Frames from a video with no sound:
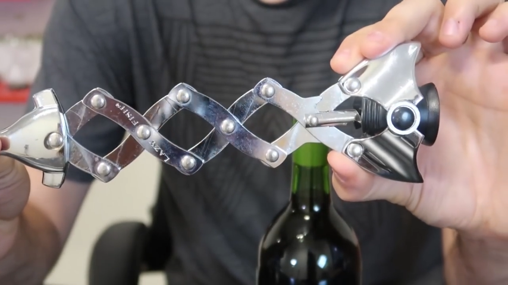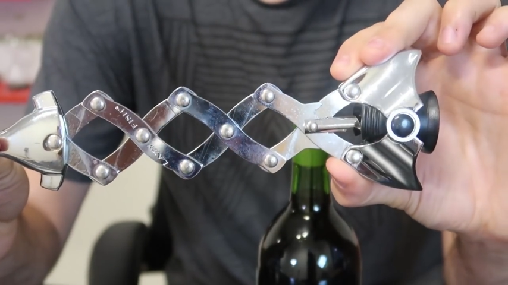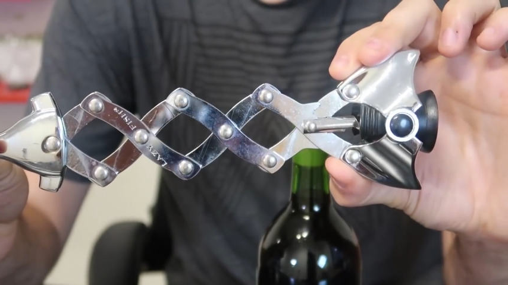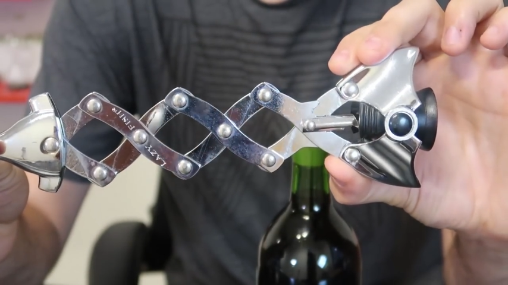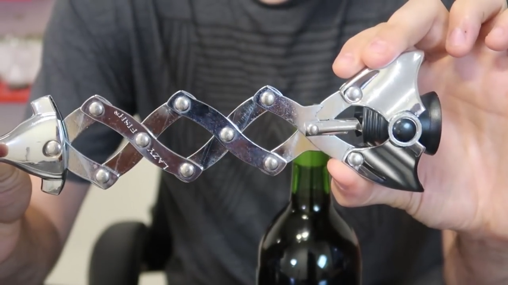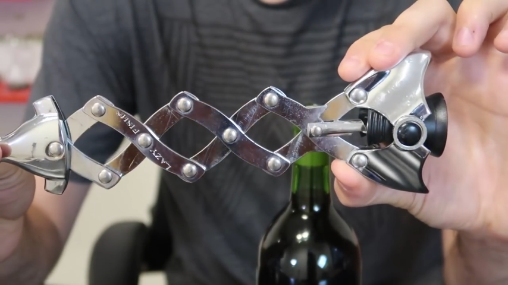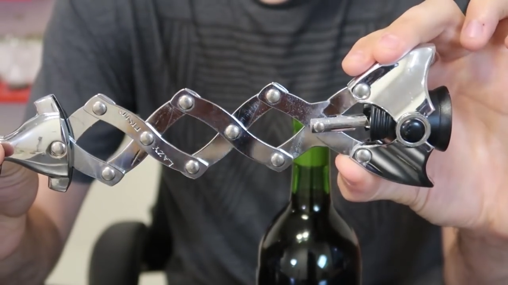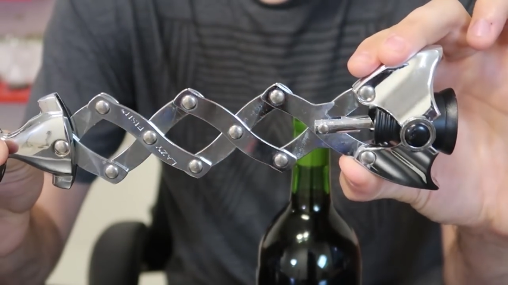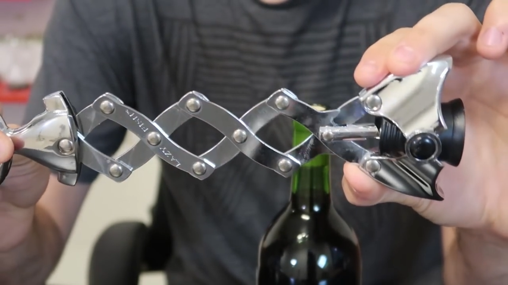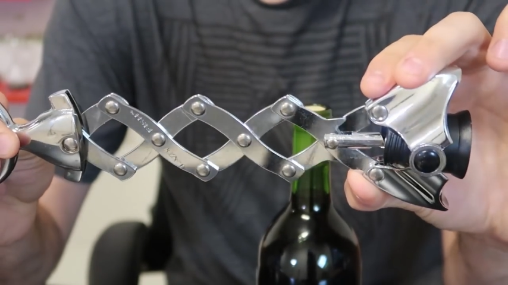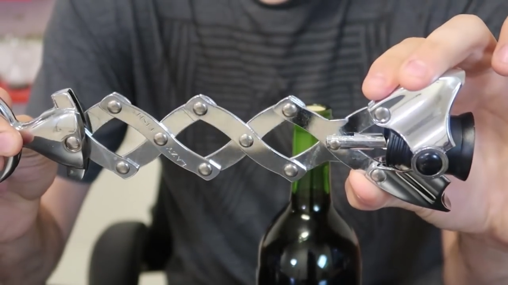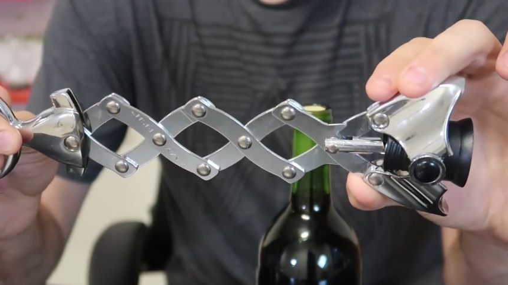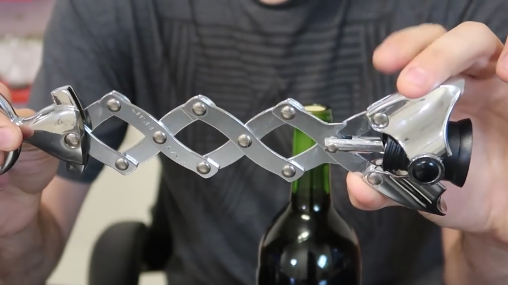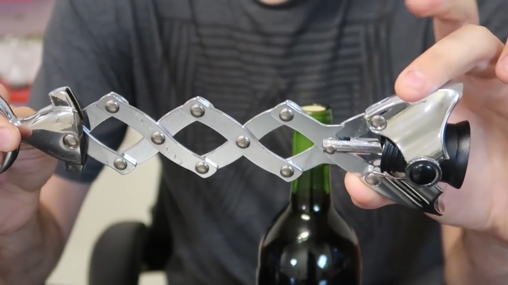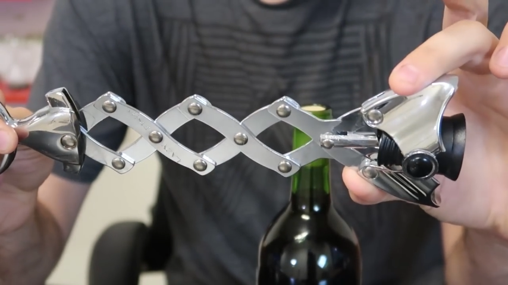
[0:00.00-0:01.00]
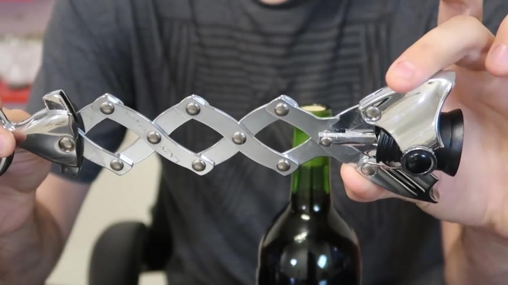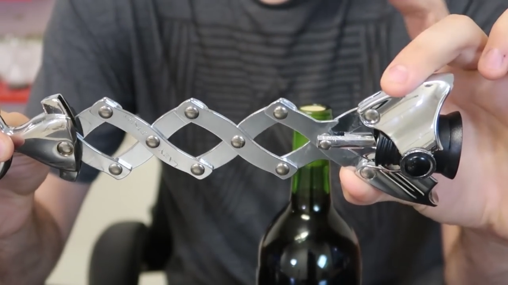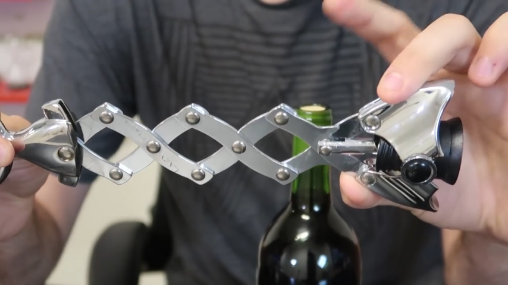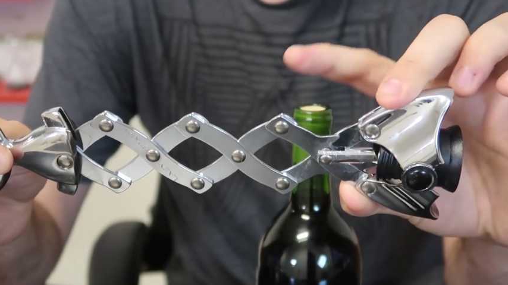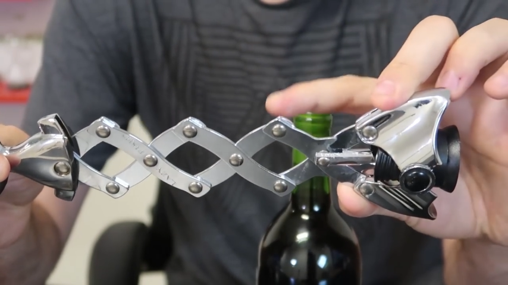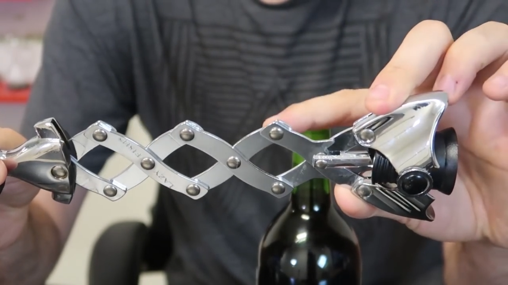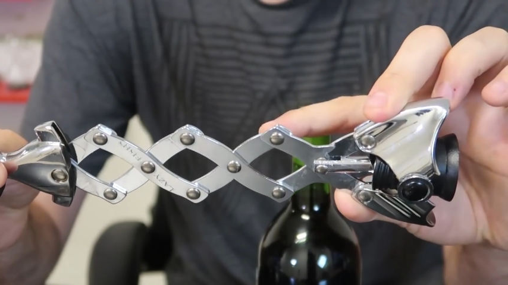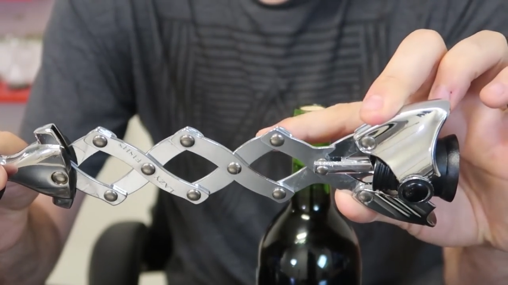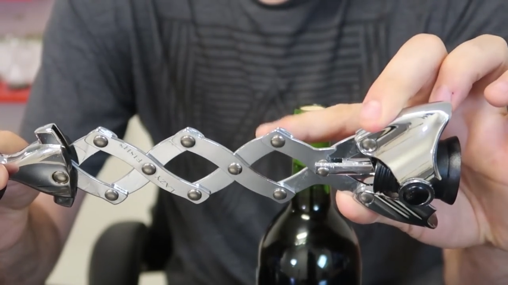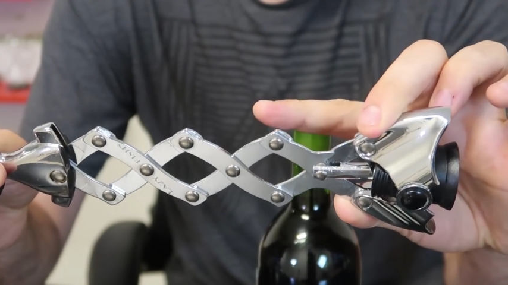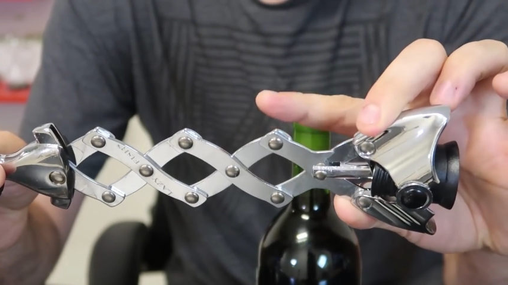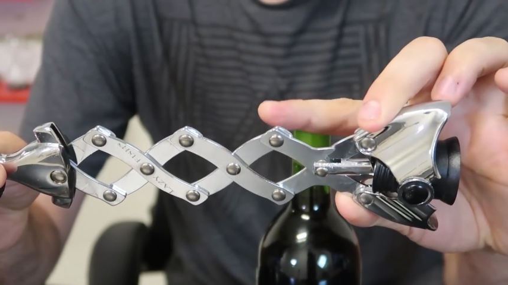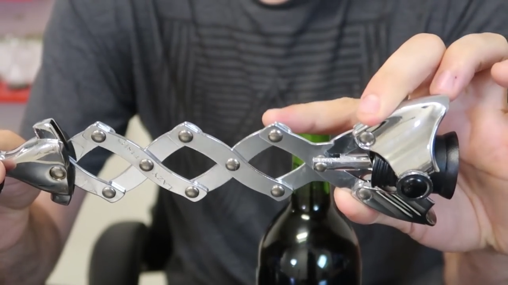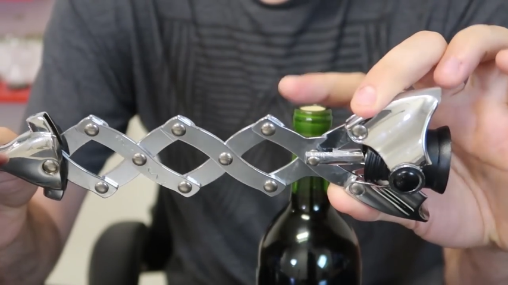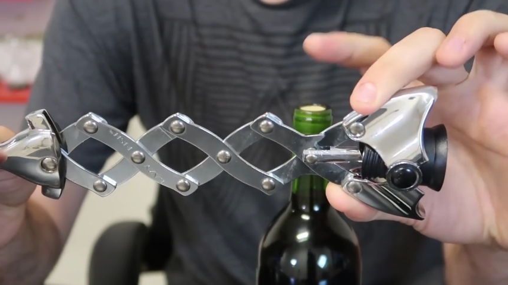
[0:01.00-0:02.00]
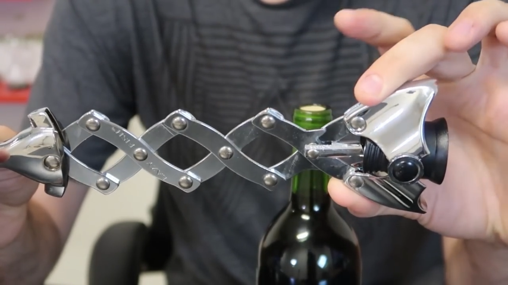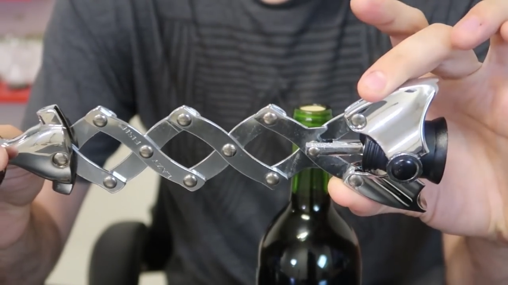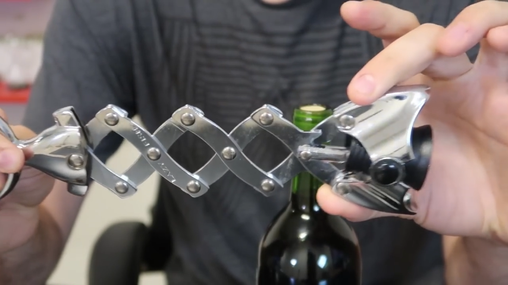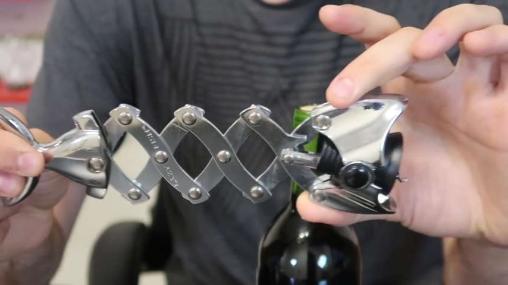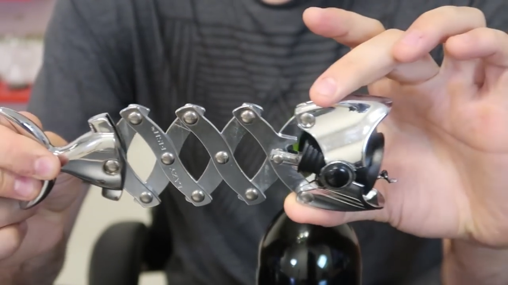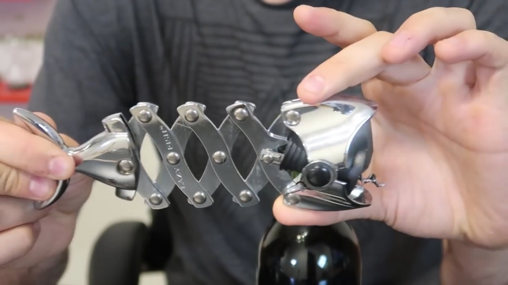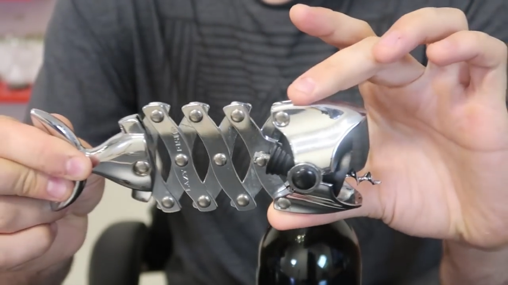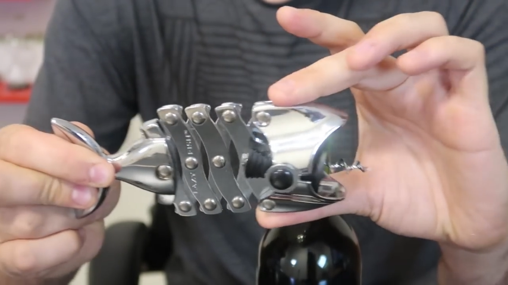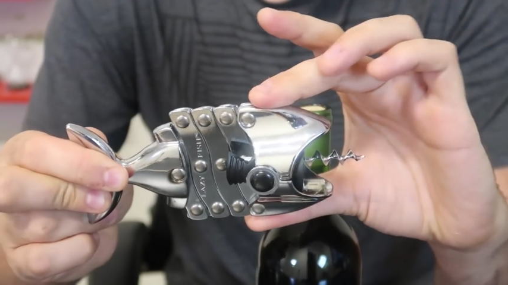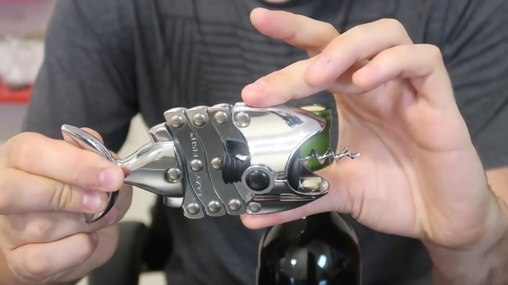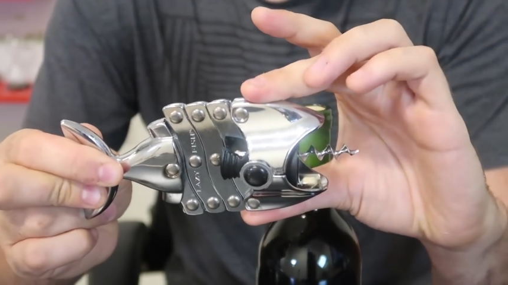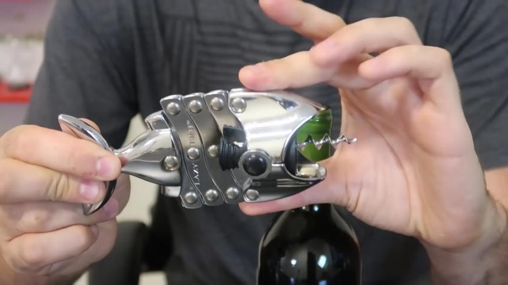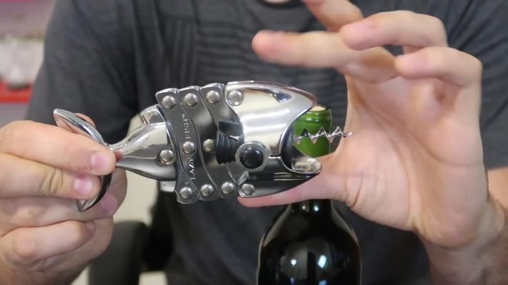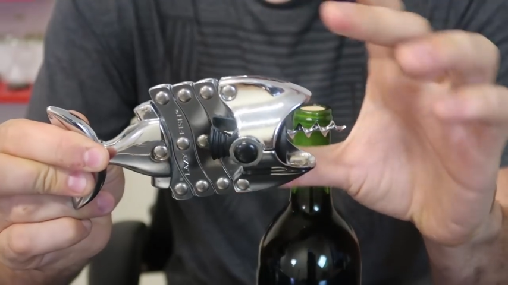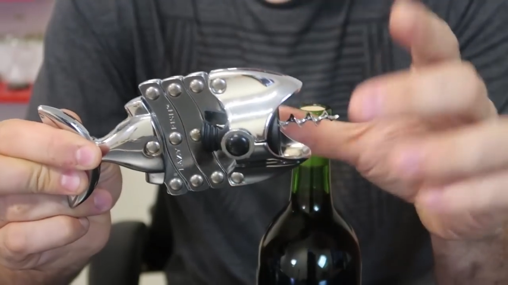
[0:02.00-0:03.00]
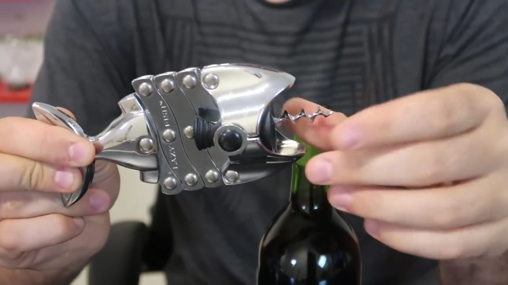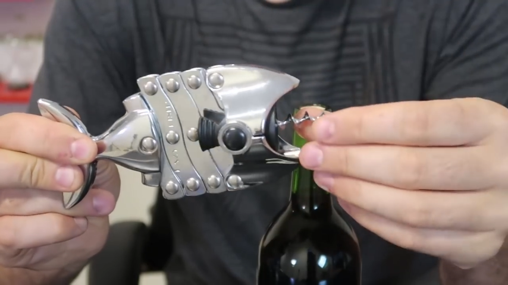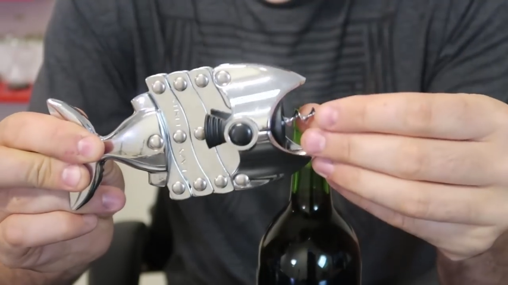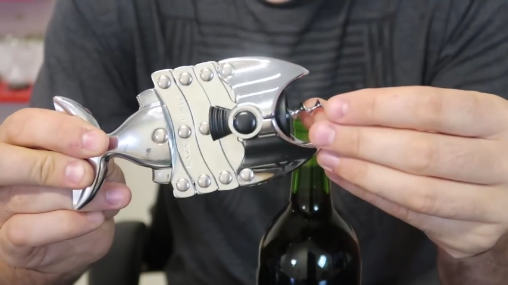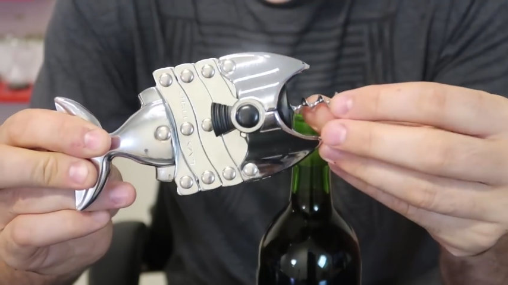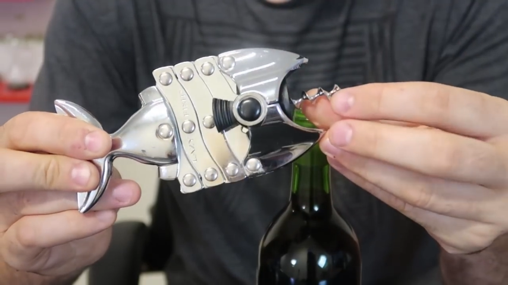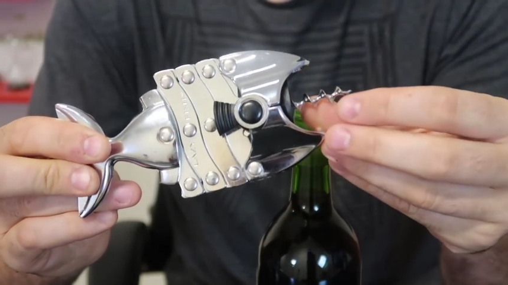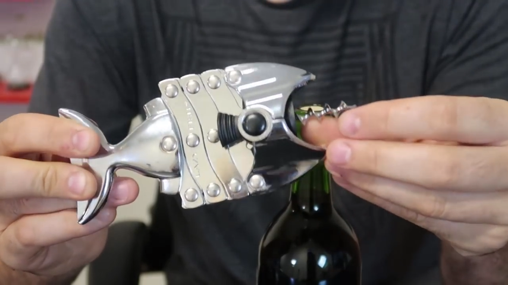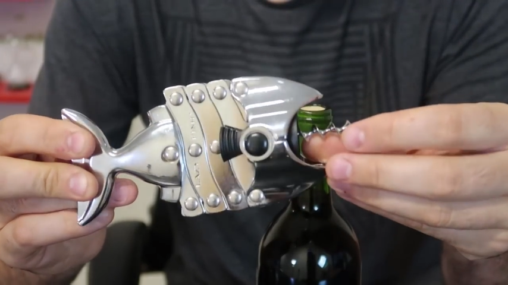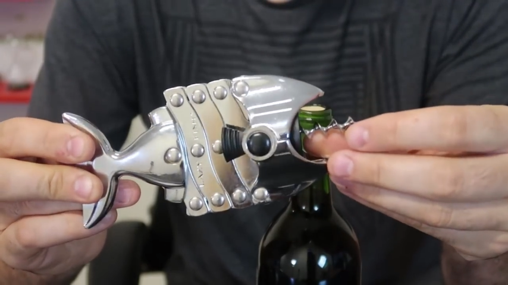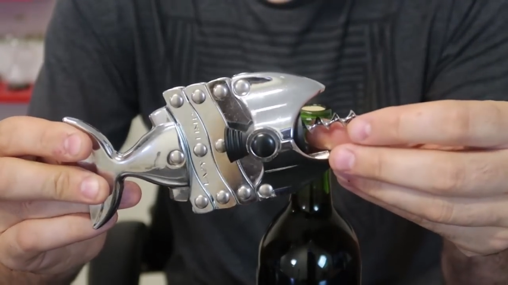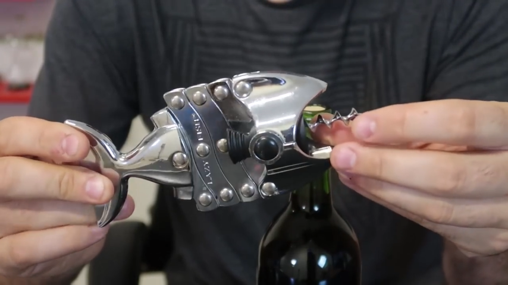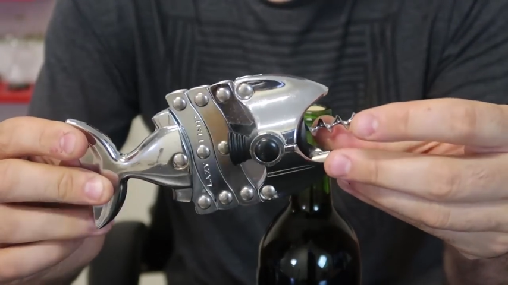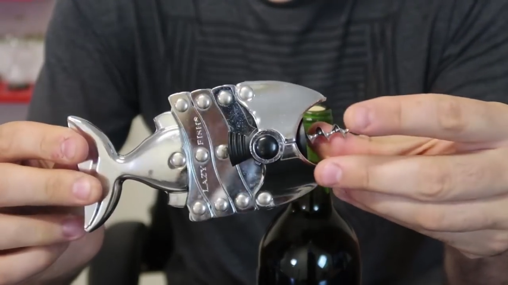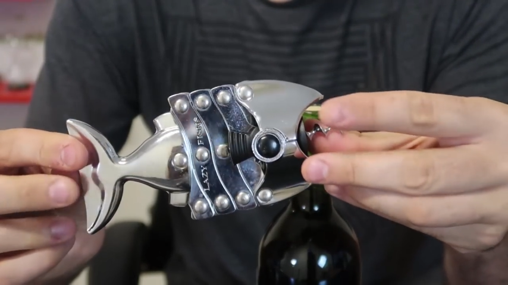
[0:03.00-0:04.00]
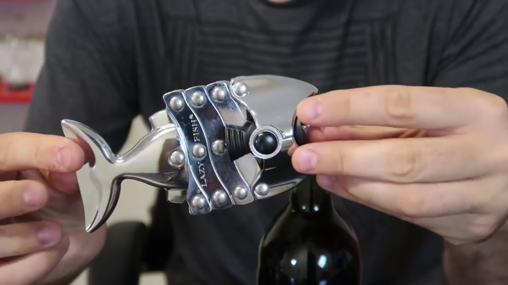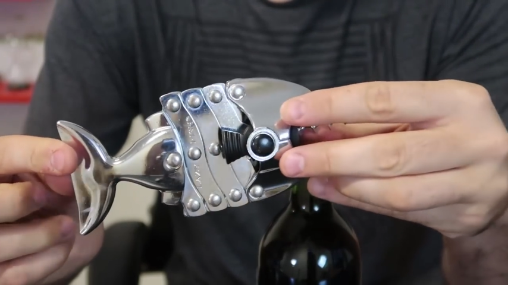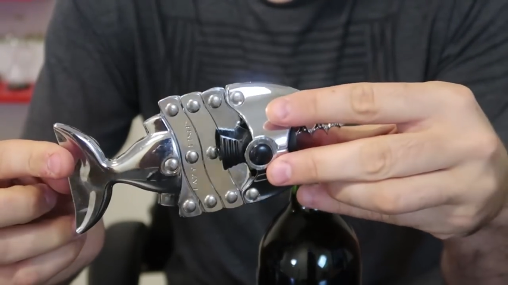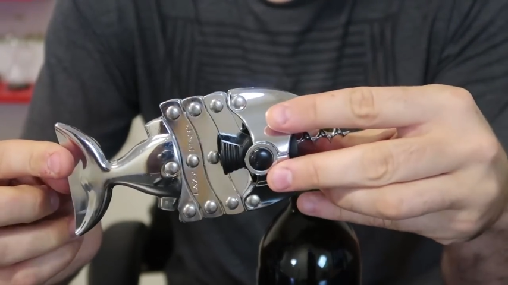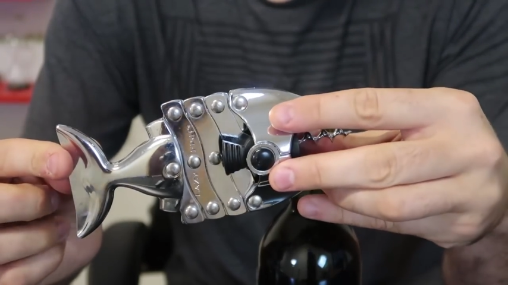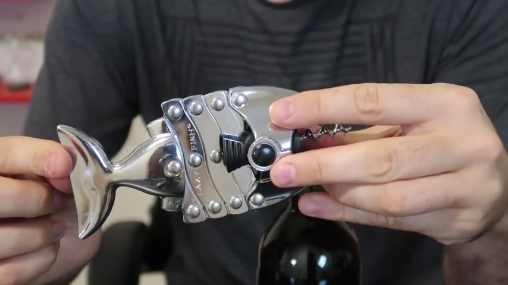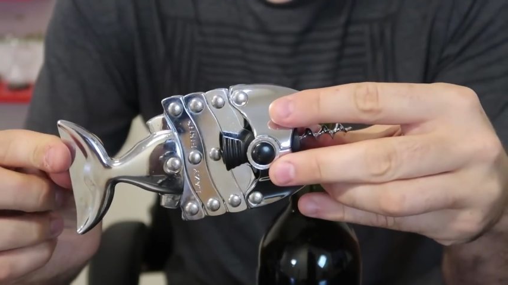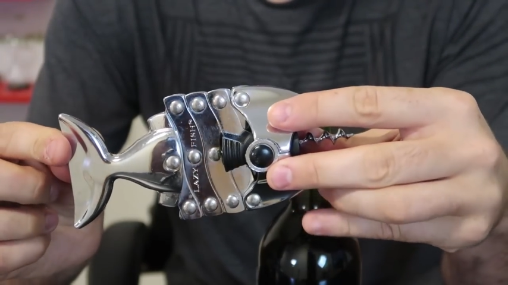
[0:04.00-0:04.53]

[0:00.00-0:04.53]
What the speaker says: Nobody's mouth can be seen.